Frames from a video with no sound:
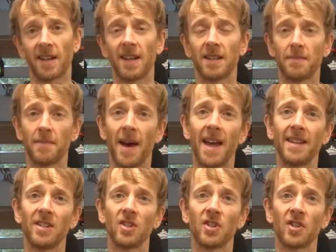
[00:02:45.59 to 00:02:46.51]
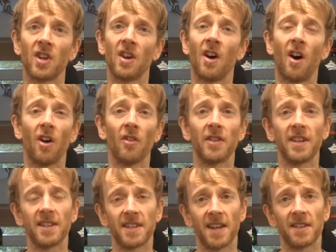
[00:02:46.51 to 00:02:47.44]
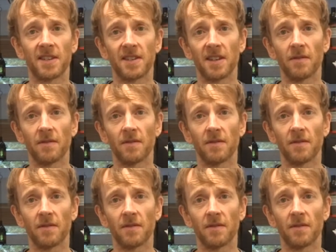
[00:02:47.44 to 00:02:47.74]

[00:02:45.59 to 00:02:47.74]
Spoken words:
It depends on the intensity